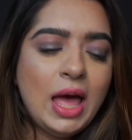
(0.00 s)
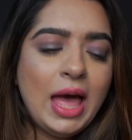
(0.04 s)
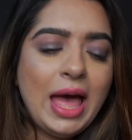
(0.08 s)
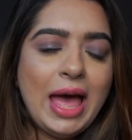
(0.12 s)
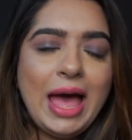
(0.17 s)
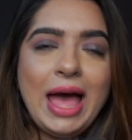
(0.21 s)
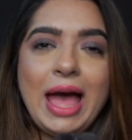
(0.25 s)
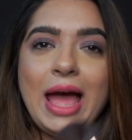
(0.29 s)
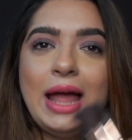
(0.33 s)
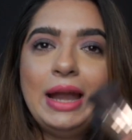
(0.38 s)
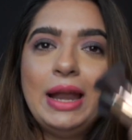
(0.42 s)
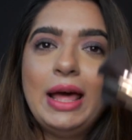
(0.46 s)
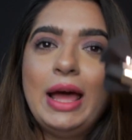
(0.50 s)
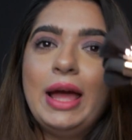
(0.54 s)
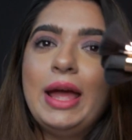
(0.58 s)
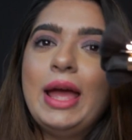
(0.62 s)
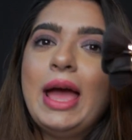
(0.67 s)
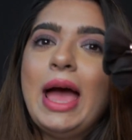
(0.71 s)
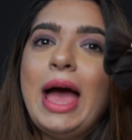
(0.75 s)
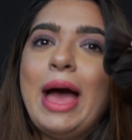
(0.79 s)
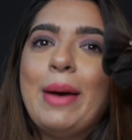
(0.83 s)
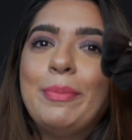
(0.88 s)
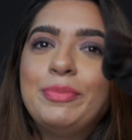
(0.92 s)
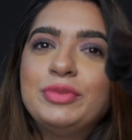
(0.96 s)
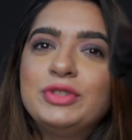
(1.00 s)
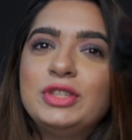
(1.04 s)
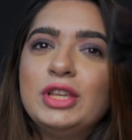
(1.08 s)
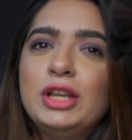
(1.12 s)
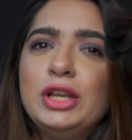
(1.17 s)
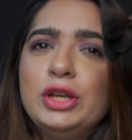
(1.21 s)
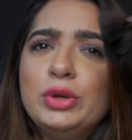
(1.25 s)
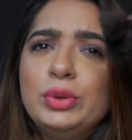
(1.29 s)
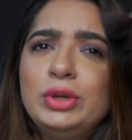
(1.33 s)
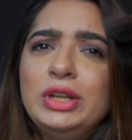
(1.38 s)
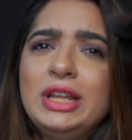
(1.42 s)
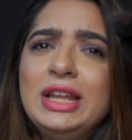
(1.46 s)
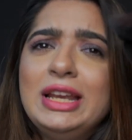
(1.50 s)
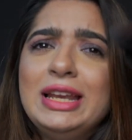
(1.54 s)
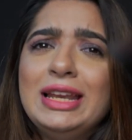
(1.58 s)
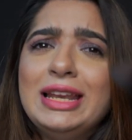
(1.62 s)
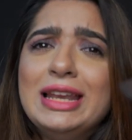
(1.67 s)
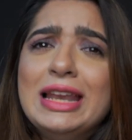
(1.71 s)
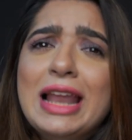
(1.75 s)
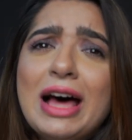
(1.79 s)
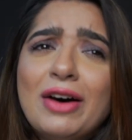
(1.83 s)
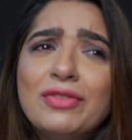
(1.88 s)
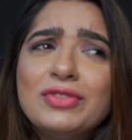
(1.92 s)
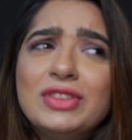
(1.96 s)
And I absolutely
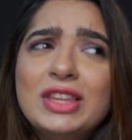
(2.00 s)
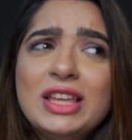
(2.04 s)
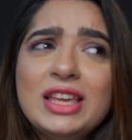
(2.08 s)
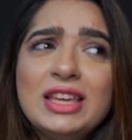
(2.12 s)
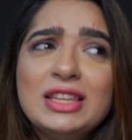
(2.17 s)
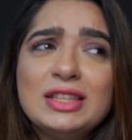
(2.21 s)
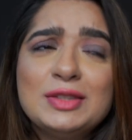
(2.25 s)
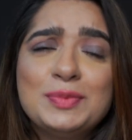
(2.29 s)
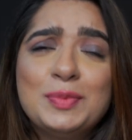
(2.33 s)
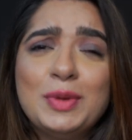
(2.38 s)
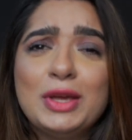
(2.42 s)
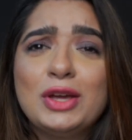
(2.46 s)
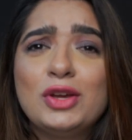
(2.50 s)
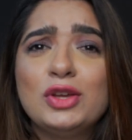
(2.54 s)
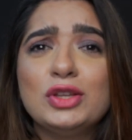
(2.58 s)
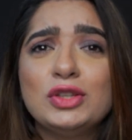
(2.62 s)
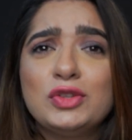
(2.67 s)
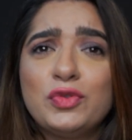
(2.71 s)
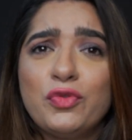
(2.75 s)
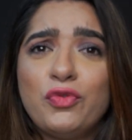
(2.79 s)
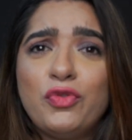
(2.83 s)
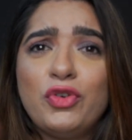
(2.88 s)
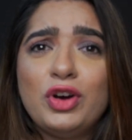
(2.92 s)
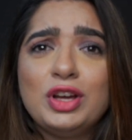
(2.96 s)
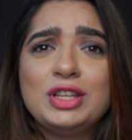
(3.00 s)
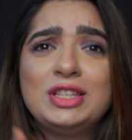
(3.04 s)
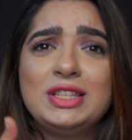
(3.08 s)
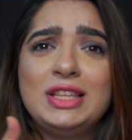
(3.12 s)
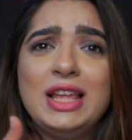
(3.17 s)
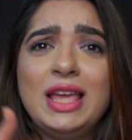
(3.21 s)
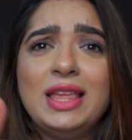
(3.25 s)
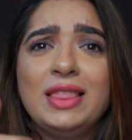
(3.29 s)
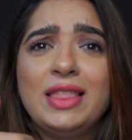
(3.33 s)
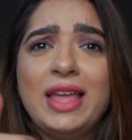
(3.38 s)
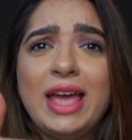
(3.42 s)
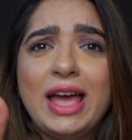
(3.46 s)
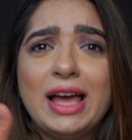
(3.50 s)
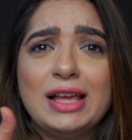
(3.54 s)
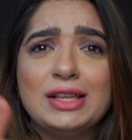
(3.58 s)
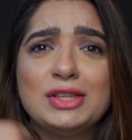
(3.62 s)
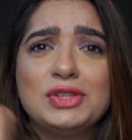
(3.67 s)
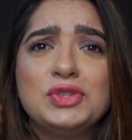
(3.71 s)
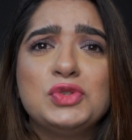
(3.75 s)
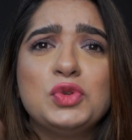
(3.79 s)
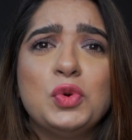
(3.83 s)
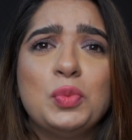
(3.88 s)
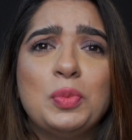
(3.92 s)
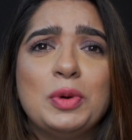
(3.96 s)
love these because firstly they are
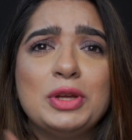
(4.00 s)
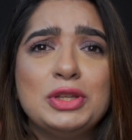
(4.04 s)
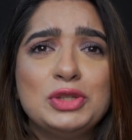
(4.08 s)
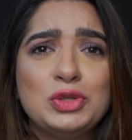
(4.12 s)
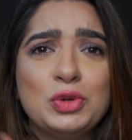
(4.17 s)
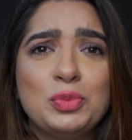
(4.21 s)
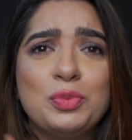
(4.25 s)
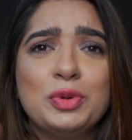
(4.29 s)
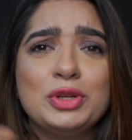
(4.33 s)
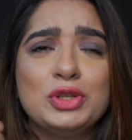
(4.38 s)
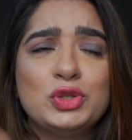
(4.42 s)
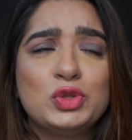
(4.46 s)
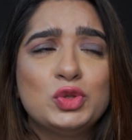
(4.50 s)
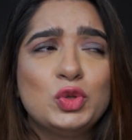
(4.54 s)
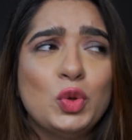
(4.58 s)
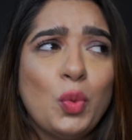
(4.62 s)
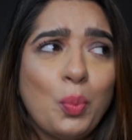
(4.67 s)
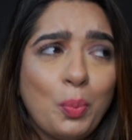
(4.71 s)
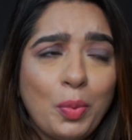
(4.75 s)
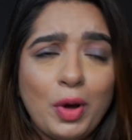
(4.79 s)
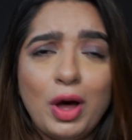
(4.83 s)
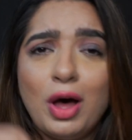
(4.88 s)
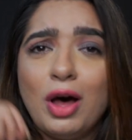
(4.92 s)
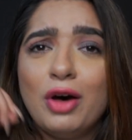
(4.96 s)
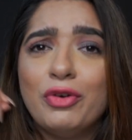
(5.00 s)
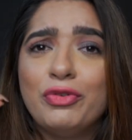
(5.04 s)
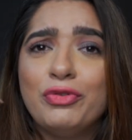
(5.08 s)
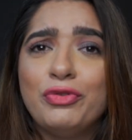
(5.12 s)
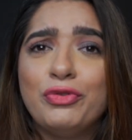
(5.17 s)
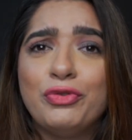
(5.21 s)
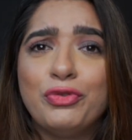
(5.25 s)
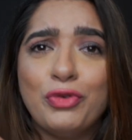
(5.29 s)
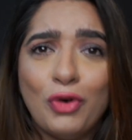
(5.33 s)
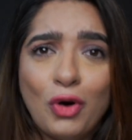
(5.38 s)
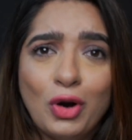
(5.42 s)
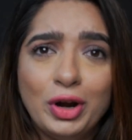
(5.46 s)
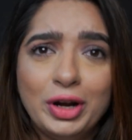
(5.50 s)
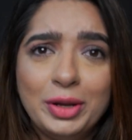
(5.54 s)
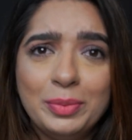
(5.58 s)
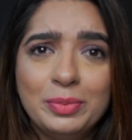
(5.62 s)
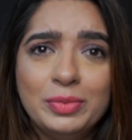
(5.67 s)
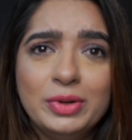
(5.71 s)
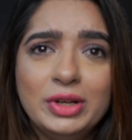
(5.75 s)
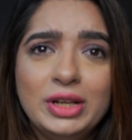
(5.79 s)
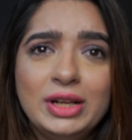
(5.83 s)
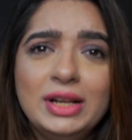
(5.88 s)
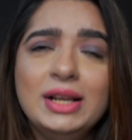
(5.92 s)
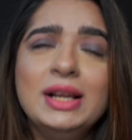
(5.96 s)
super
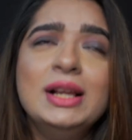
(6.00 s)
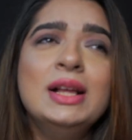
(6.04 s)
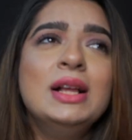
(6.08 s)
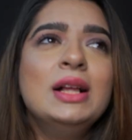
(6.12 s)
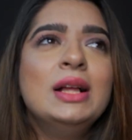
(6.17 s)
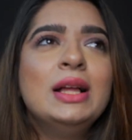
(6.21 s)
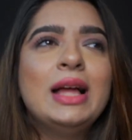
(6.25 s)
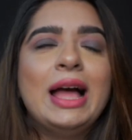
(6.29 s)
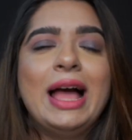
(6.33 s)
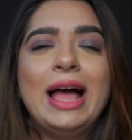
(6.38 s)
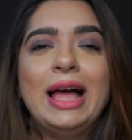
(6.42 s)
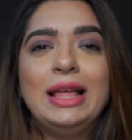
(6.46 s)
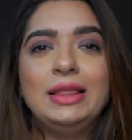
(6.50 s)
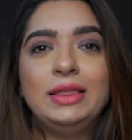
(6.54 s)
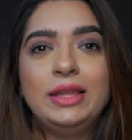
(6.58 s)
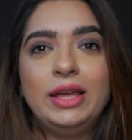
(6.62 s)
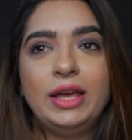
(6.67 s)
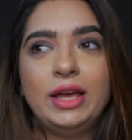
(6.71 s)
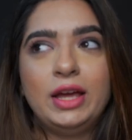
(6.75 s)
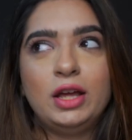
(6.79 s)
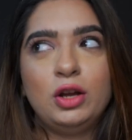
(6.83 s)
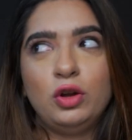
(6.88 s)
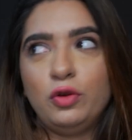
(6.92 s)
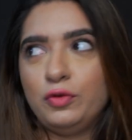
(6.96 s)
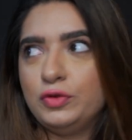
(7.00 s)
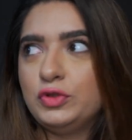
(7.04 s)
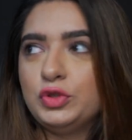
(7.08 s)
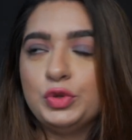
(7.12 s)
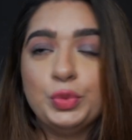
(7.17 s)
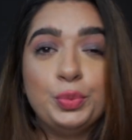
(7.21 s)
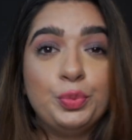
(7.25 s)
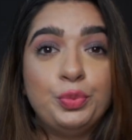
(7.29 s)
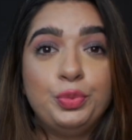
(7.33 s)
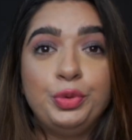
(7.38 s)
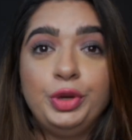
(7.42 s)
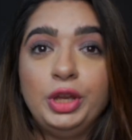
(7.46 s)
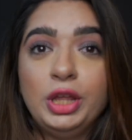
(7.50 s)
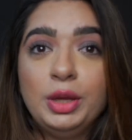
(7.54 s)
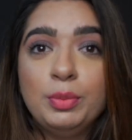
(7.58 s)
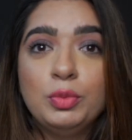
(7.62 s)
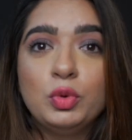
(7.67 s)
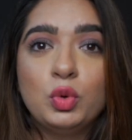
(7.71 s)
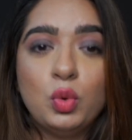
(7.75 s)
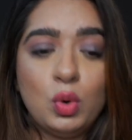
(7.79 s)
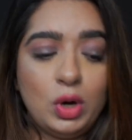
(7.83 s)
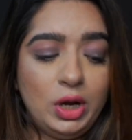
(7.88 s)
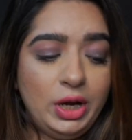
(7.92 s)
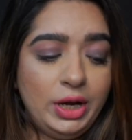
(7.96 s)
affordable, and they are of
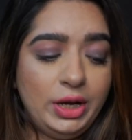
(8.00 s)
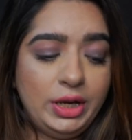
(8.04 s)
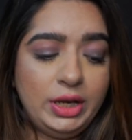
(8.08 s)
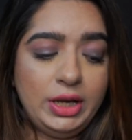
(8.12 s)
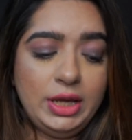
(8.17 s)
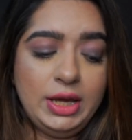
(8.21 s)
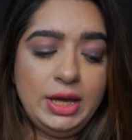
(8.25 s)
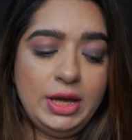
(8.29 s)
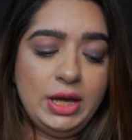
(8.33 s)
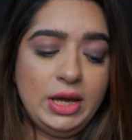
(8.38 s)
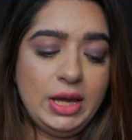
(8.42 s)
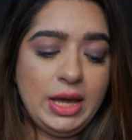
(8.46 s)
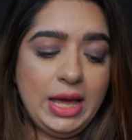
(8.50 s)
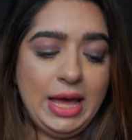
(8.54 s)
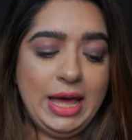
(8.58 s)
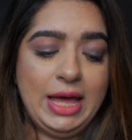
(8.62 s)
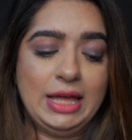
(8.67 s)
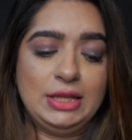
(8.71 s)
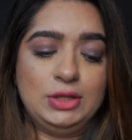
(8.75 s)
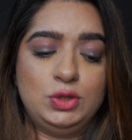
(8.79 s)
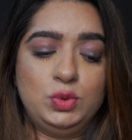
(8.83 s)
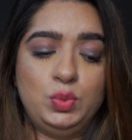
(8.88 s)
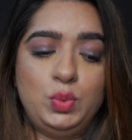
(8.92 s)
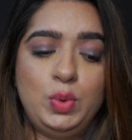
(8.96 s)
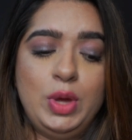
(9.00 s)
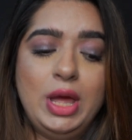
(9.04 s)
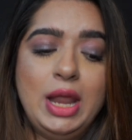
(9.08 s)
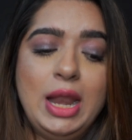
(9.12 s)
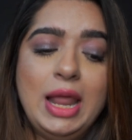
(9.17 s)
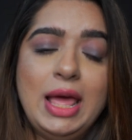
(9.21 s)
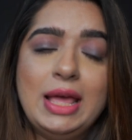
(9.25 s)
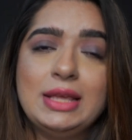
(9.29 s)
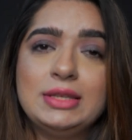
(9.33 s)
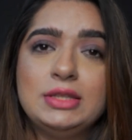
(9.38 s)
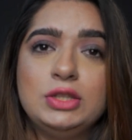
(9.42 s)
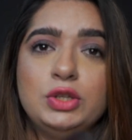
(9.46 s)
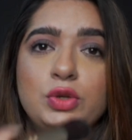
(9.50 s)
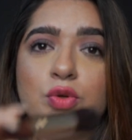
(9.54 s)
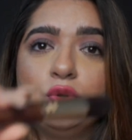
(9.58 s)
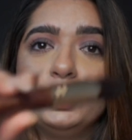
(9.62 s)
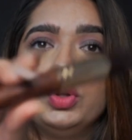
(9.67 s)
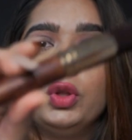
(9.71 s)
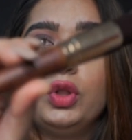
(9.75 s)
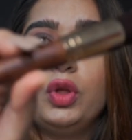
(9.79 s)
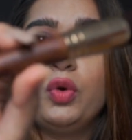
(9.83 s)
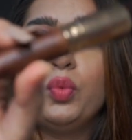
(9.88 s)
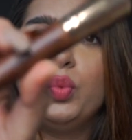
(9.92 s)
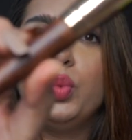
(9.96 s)
supreme quality, as well as, you
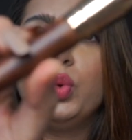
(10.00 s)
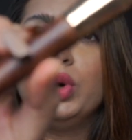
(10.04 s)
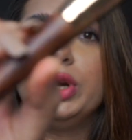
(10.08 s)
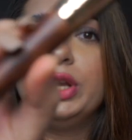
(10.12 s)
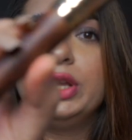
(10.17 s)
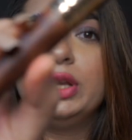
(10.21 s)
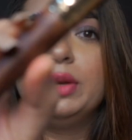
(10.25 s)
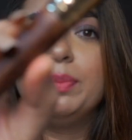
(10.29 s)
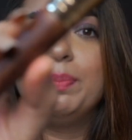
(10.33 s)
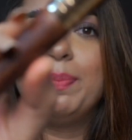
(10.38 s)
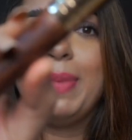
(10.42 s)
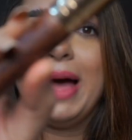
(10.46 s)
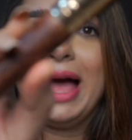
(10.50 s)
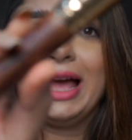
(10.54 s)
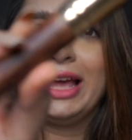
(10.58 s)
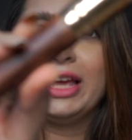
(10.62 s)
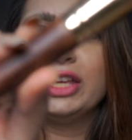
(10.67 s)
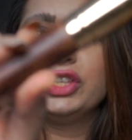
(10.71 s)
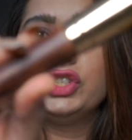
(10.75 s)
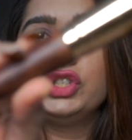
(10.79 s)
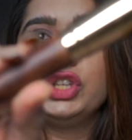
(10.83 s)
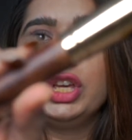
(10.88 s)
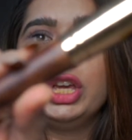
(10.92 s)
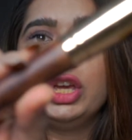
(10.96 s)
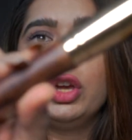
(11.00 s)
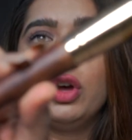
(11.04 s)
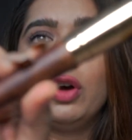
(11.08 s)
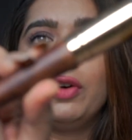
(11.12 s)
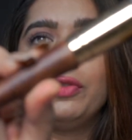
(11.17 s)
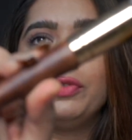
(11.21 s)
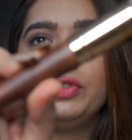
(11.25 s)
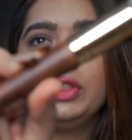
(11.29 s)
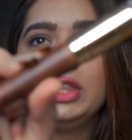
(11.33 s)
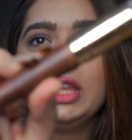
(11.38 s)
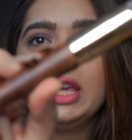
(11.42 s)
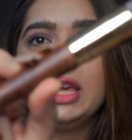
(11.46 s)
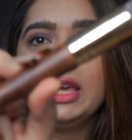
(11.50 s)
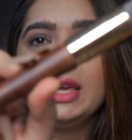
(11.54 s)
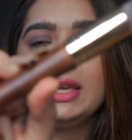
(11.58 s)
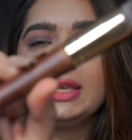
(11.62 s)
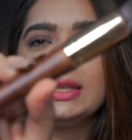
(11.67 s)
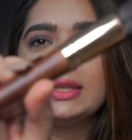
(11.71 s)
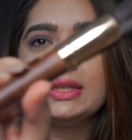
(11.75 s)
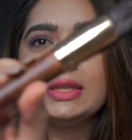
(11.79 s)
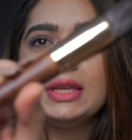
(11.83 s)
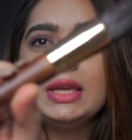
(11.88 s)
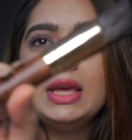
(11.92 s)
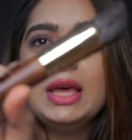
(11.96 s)
know, the wooden packaging of
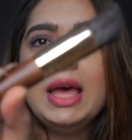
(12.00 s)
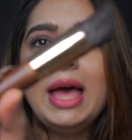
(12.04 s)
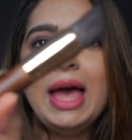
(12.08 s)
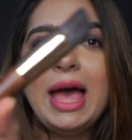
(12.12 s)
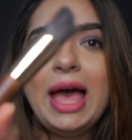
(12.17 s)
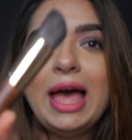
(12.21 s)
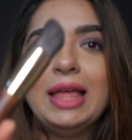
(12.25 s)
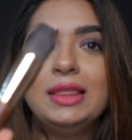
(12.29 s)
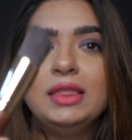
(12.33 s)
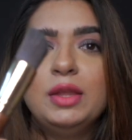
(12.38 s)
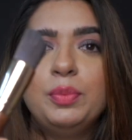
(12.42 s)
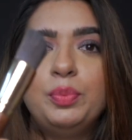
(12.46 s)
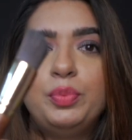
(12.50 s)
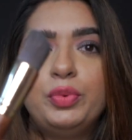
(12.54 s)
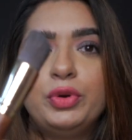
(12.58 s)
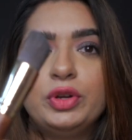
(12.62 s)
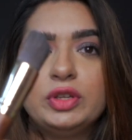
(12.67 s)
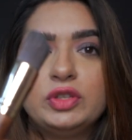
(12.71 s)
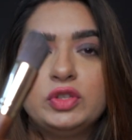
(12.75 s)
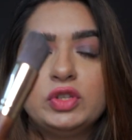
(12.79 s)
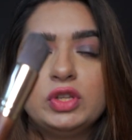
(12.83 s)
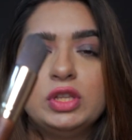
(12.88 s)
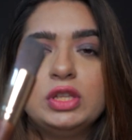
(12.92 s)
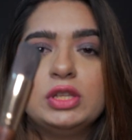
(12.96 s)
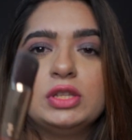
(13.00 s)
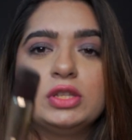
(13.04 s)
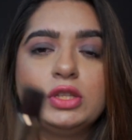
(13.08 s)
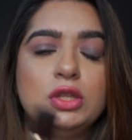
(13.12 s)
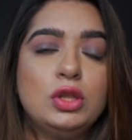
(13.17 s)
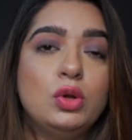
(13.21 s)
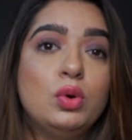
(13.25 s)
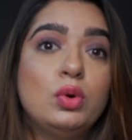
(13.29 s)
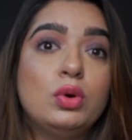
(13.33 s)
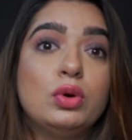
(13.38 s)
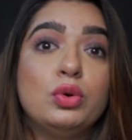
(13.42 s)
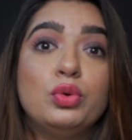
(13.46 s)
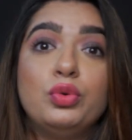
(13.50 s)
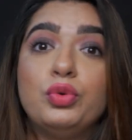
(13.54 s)
these, and the bristles look